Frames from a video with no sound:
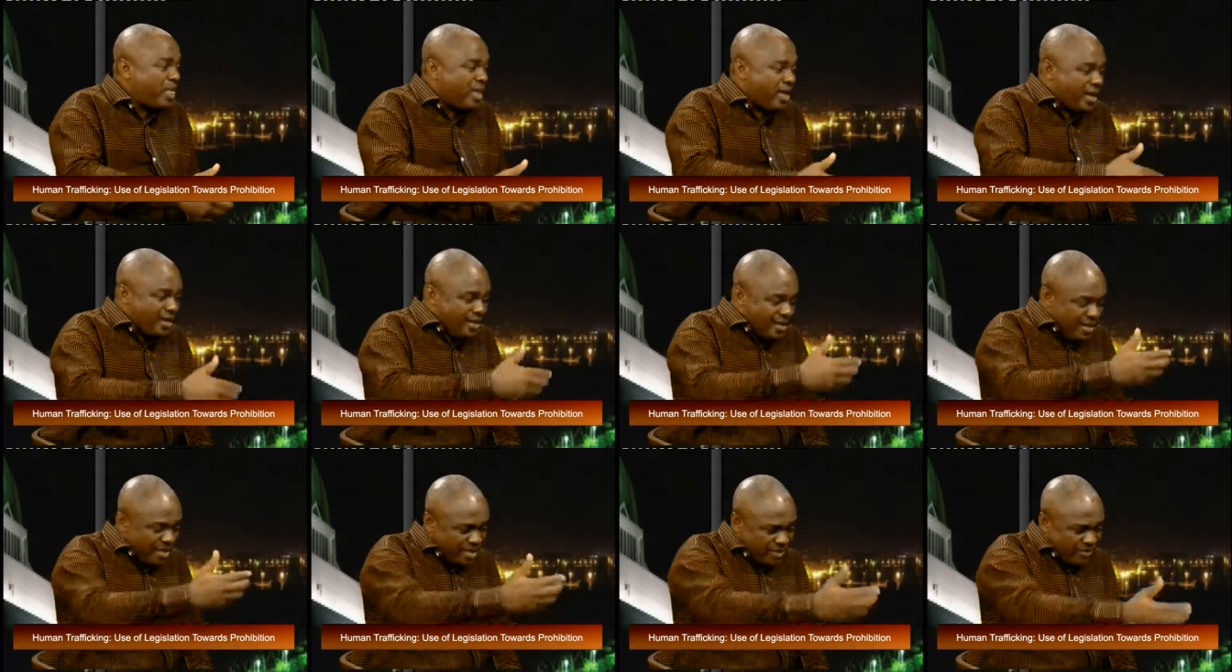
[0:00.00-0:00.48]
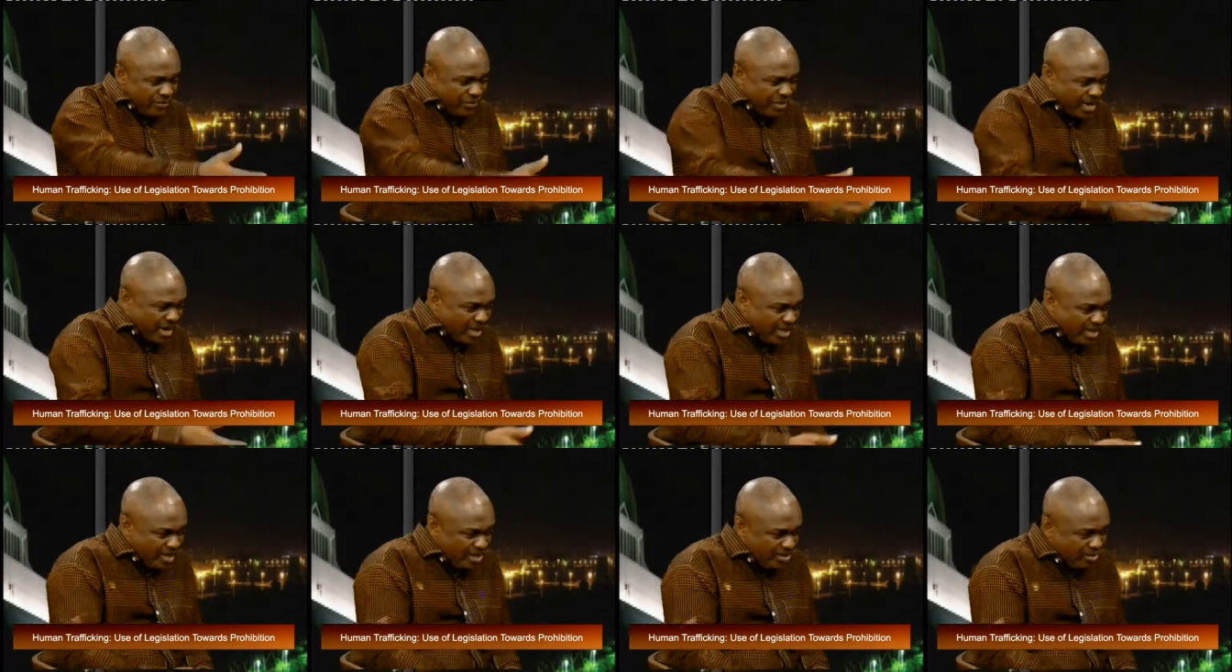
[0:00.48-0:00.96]

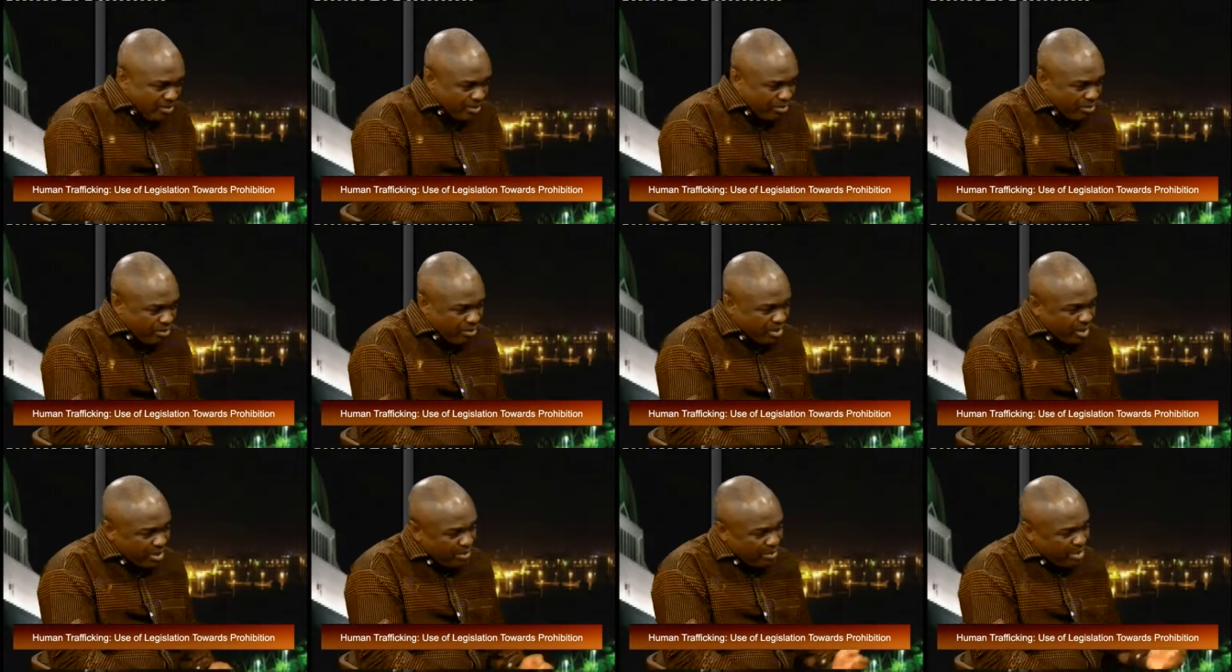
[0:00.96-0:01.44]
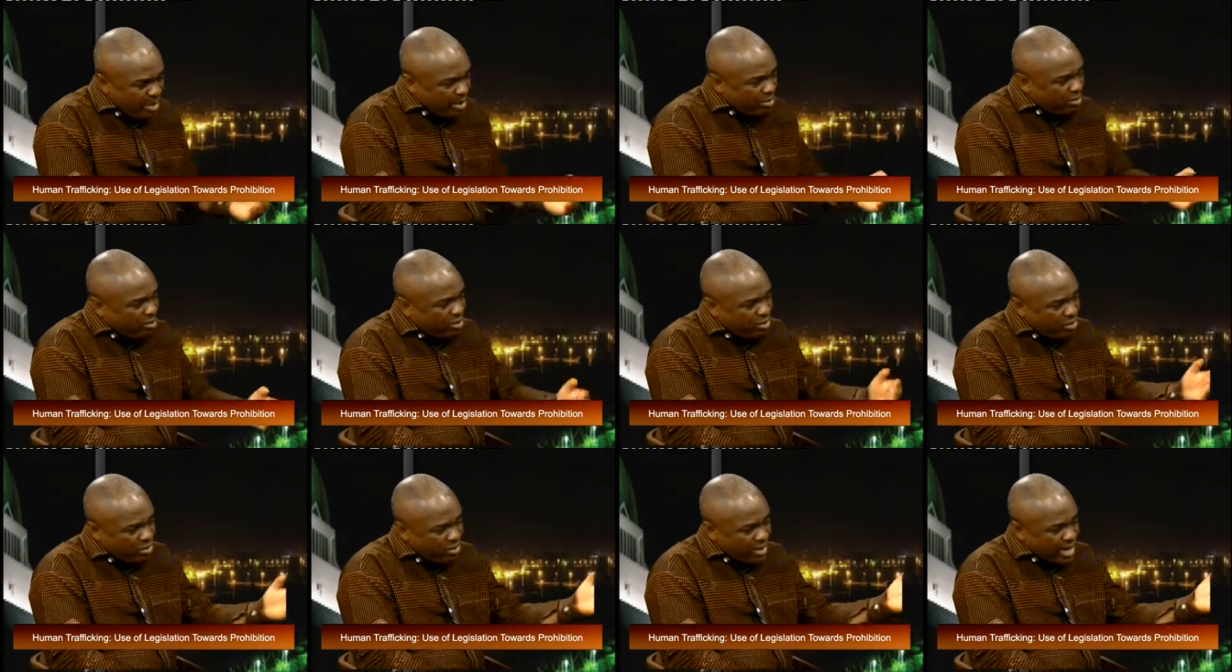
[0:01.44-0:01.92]
identify these people, and be
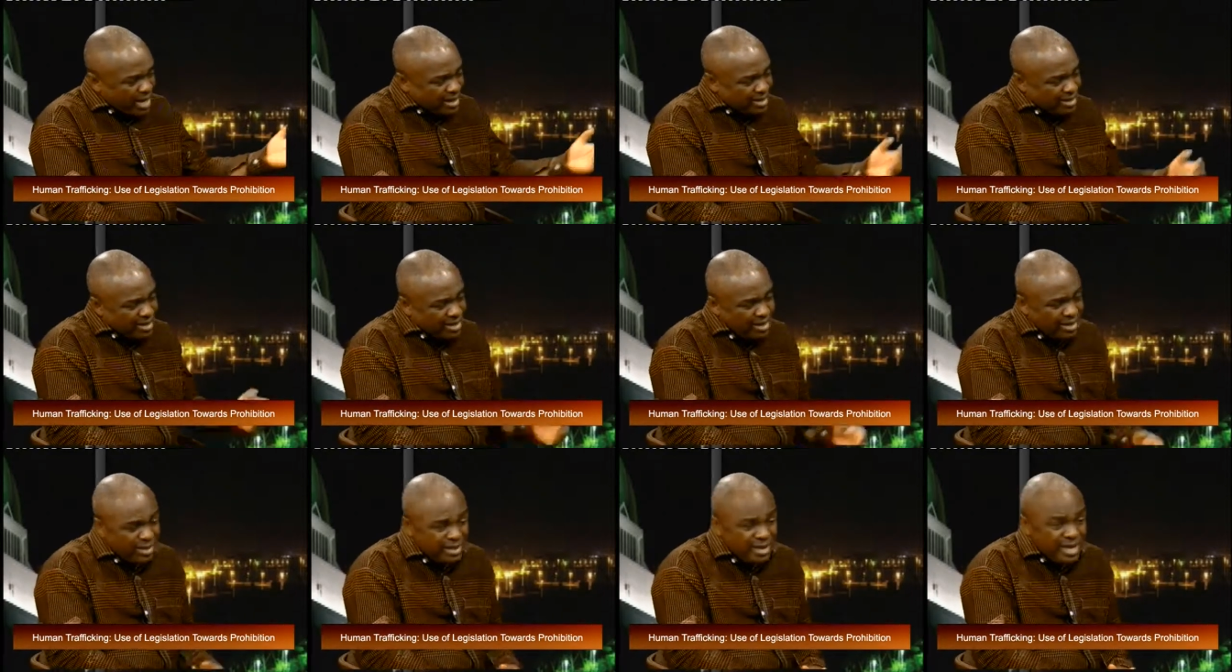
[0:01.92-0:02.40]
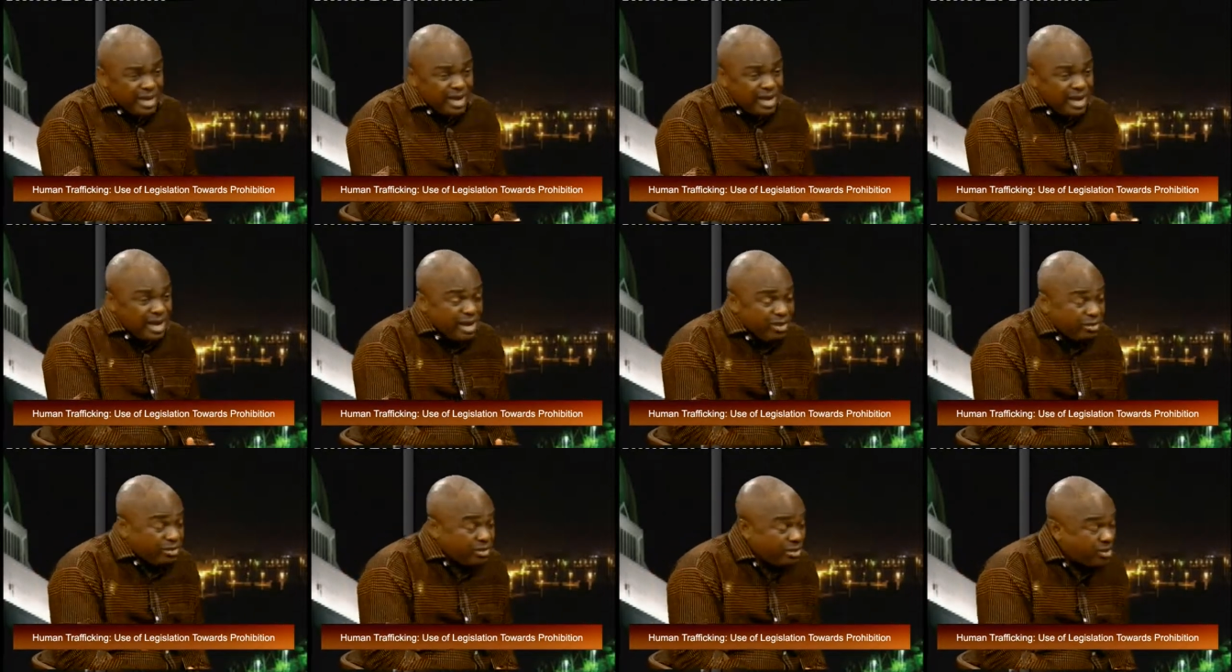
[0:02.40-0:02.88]
able to access their
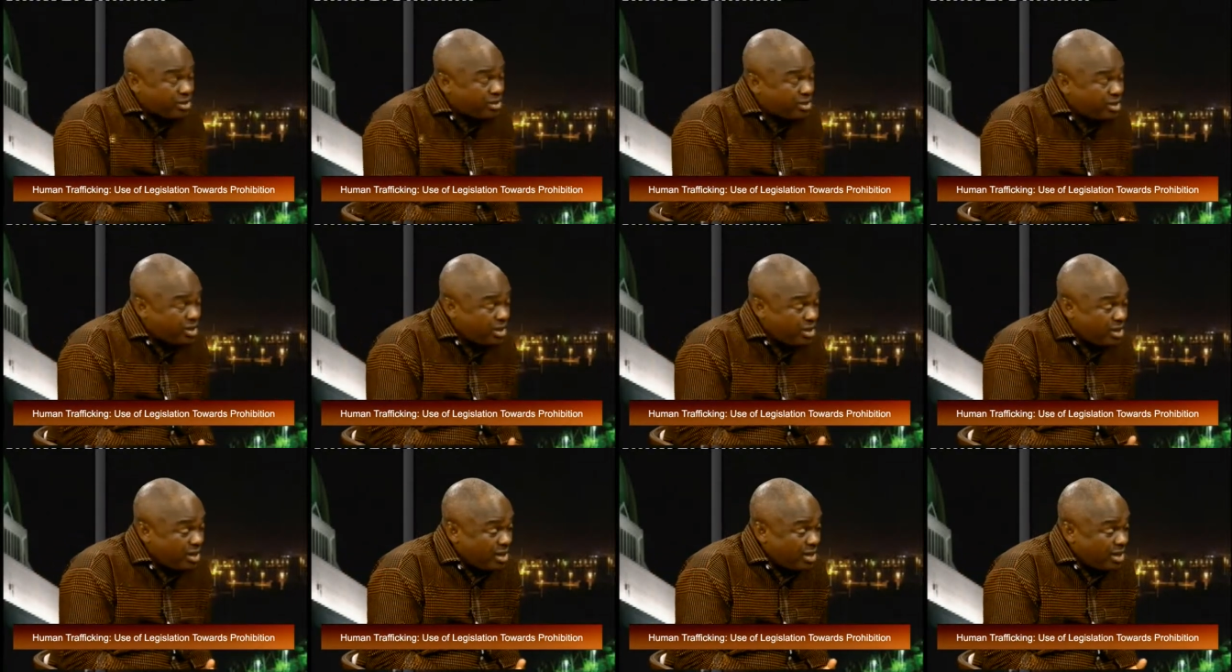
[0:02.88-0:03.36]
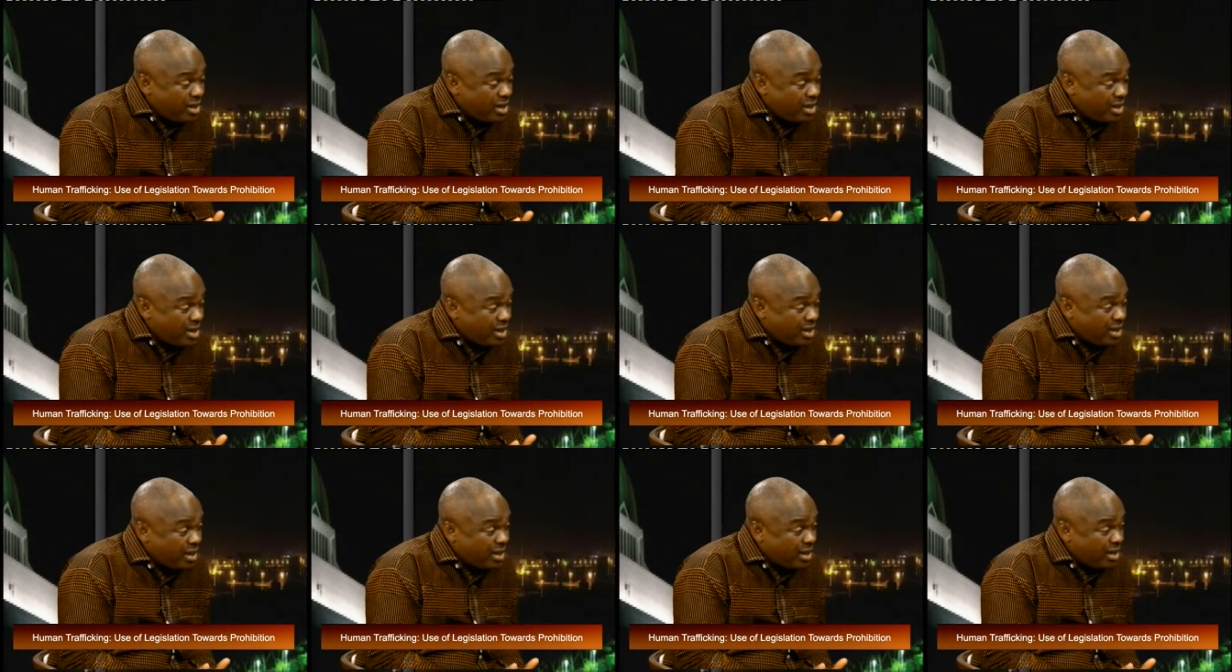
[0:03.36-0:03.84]
accounts
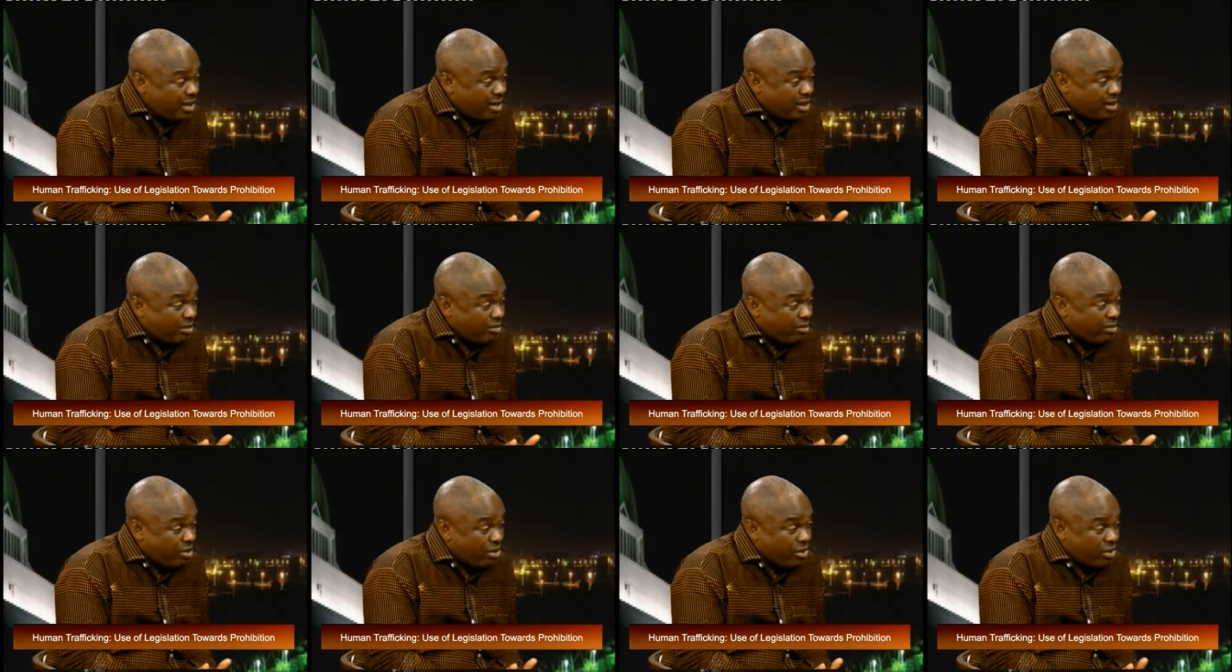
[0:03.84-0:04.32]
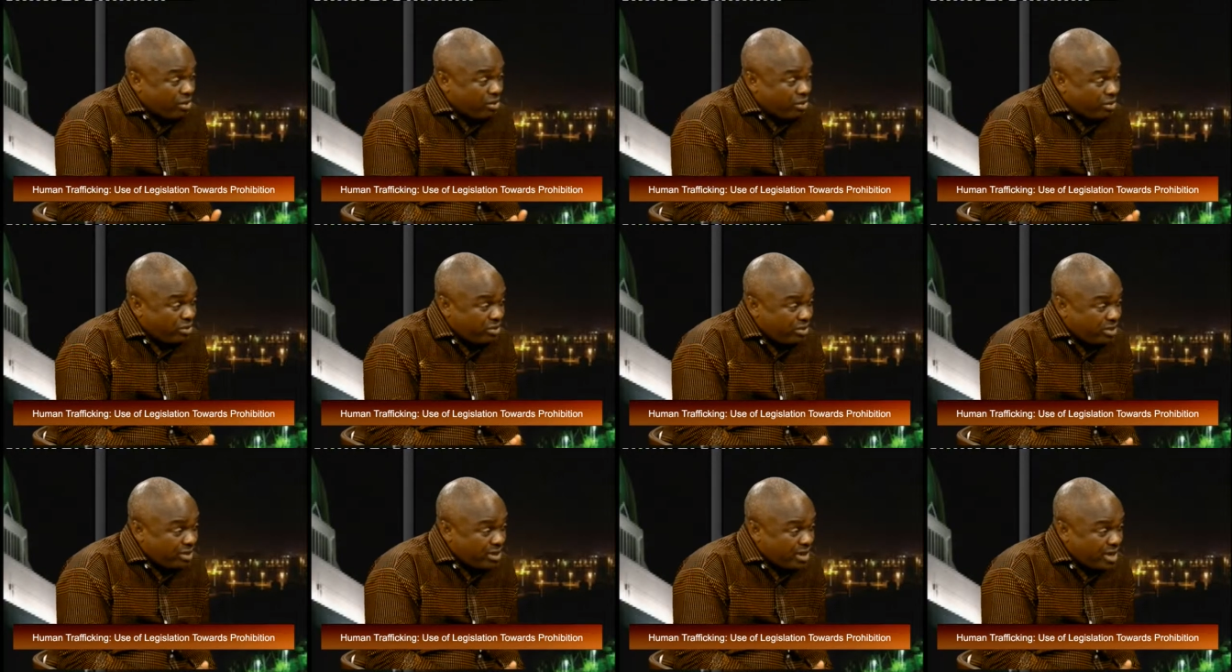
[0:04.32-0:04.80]
and, and, and block
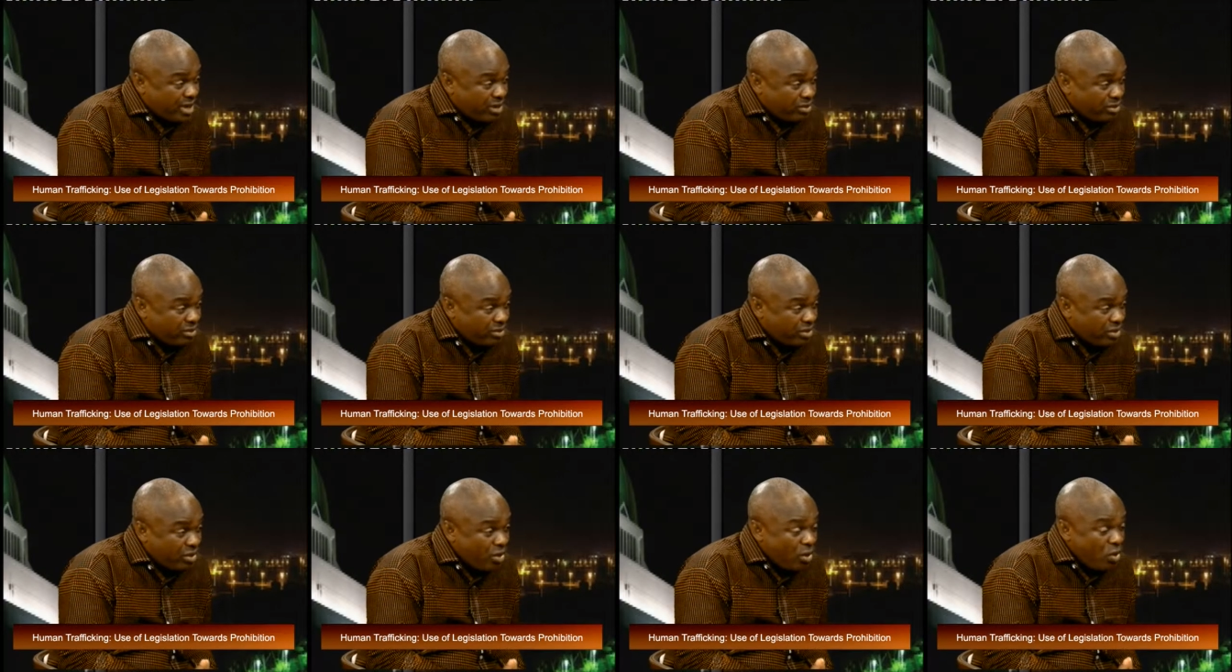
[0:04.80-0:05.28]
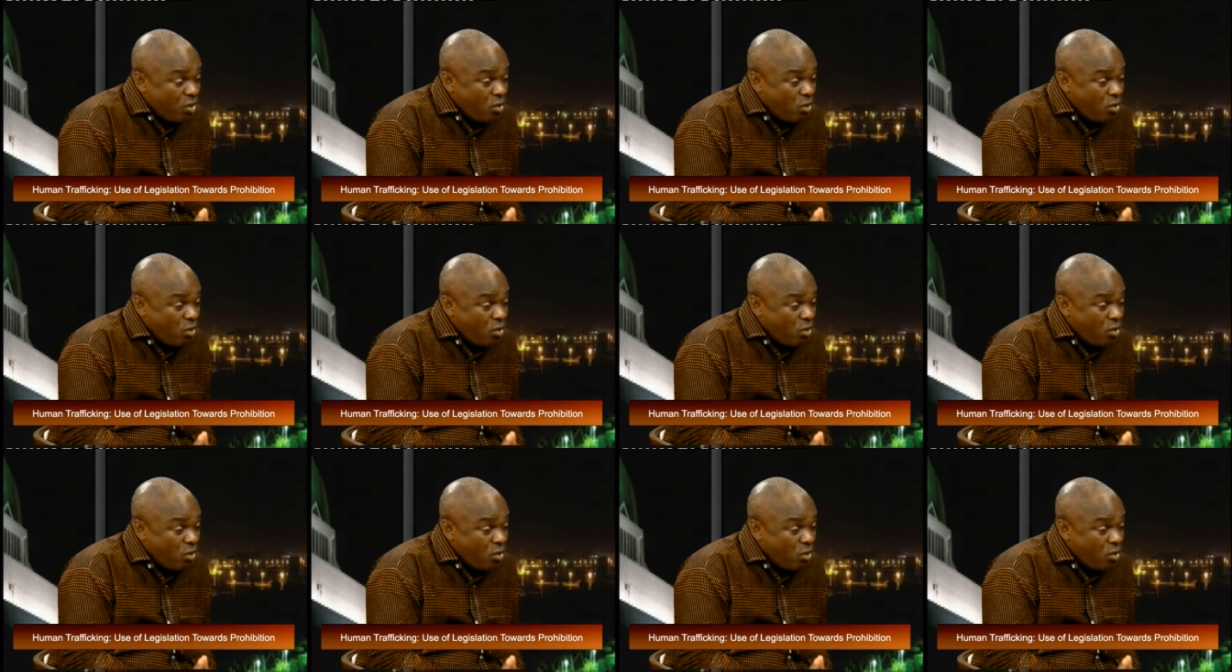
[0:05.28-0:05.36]
those accounts.